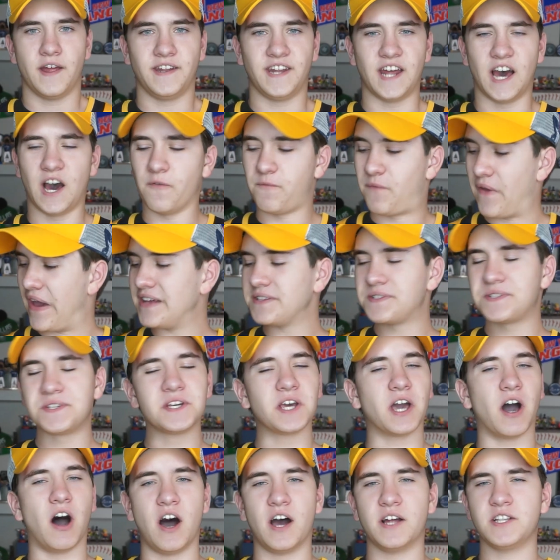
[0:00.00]
Now
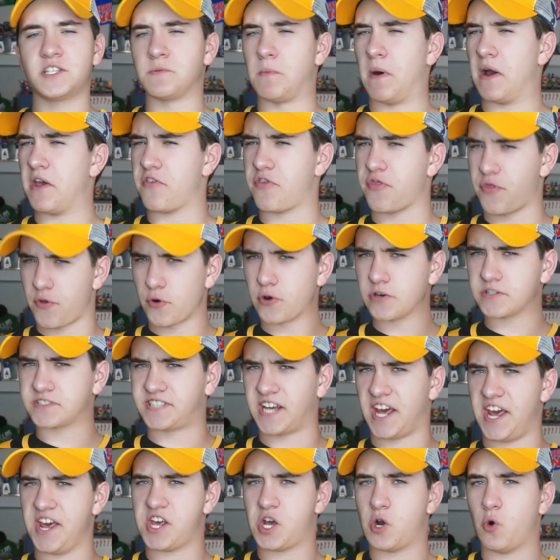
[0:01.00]
advancing on to my third
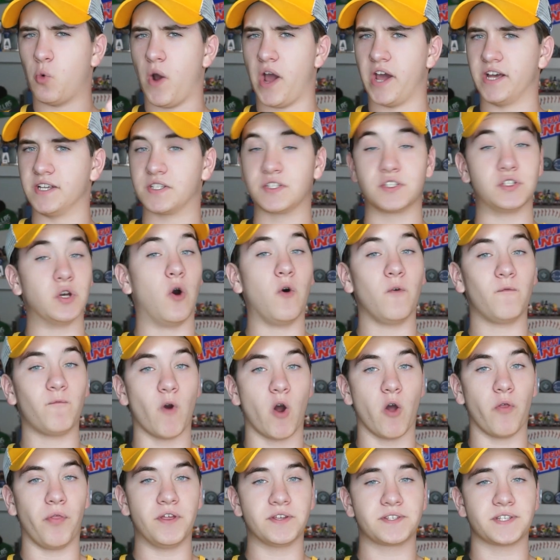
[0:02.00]
takeaway so
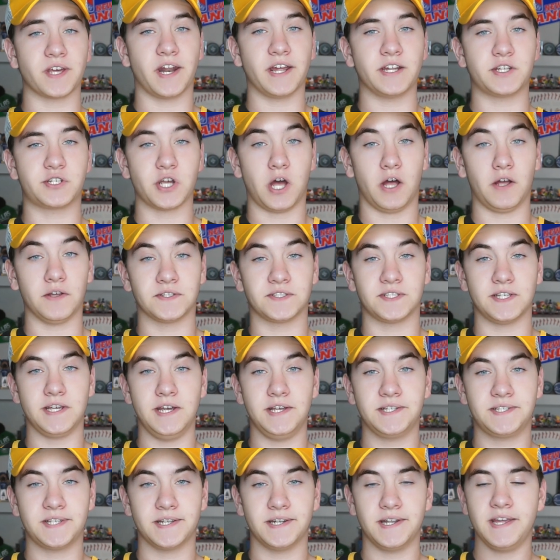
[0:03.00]
far this NHL
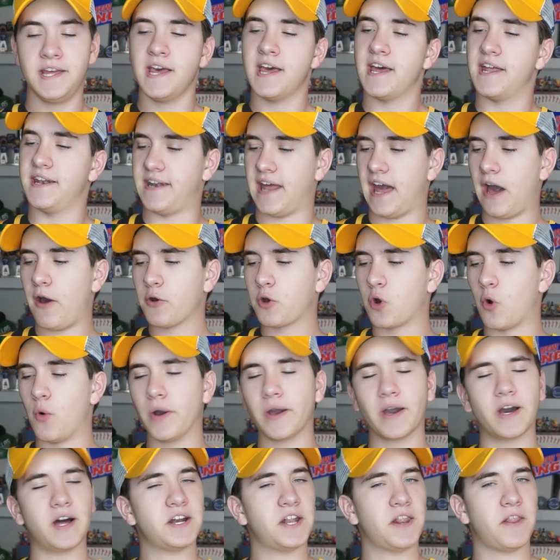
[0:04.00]
season, now
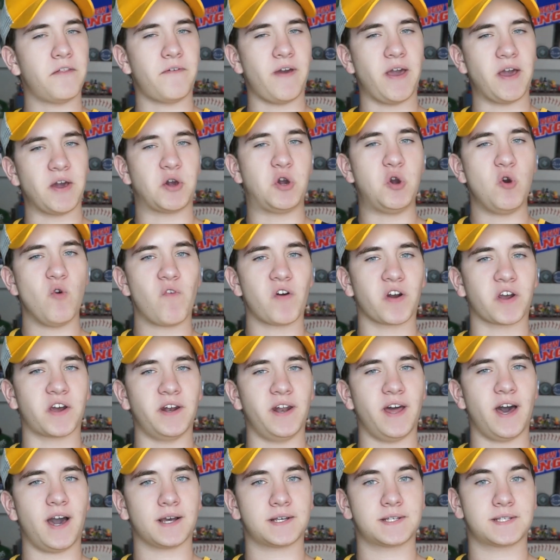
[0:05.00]
going on to the Vancouver
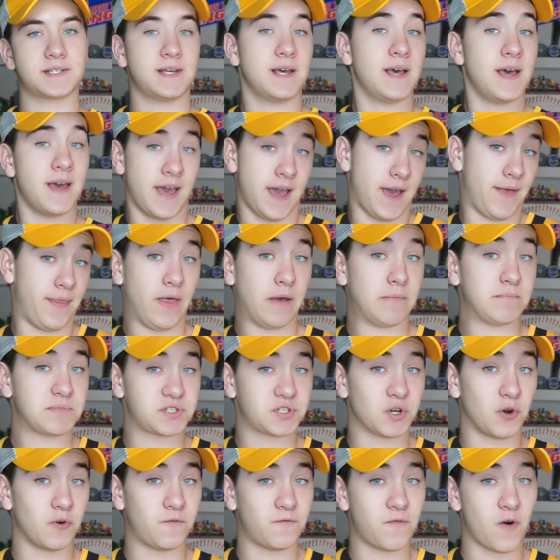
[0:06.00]
Canucks, and them
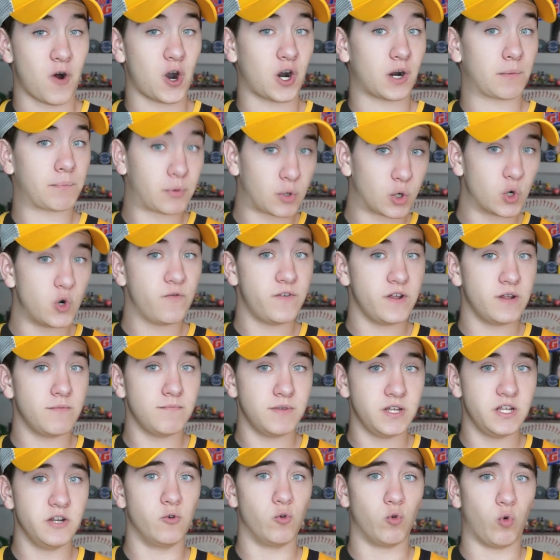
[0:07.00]
so far proving
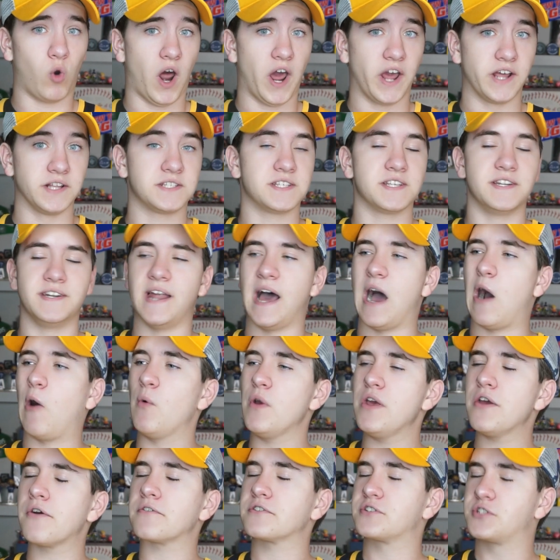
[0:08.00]
me right. Now,
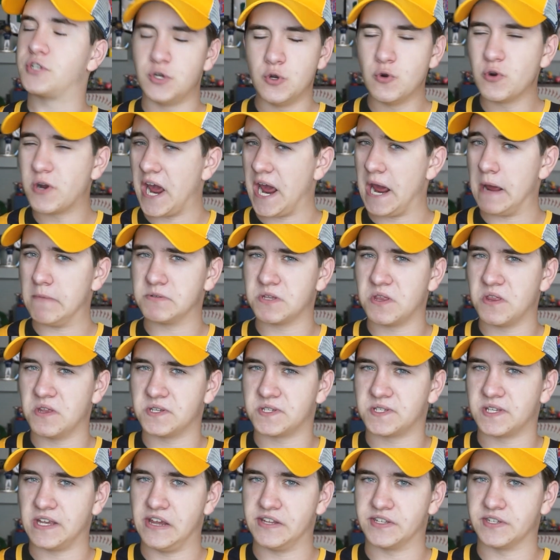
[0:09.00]
we are two games in the
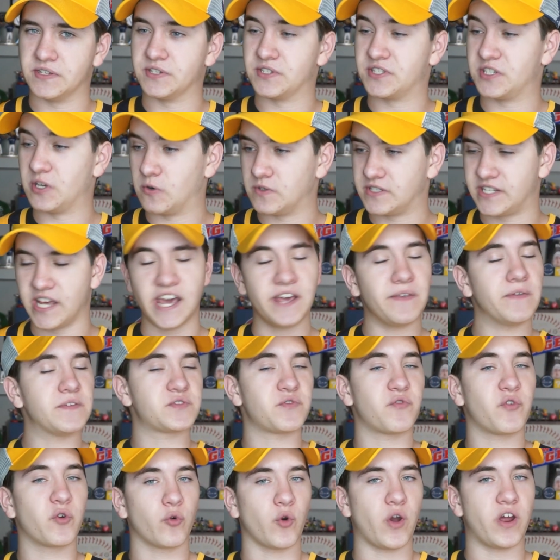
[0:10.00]
season, so take this
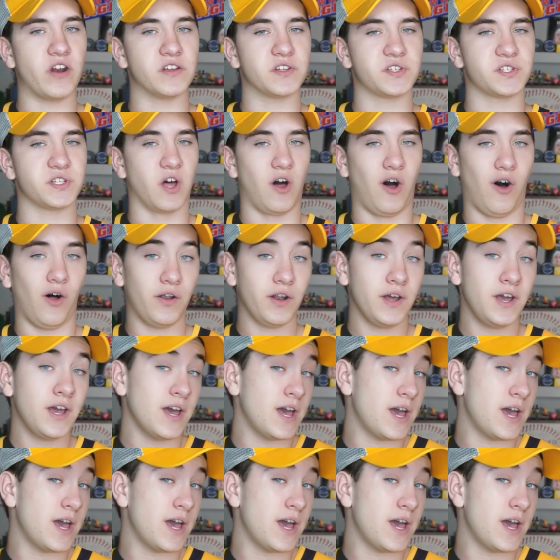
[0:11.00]
with a grain of salt.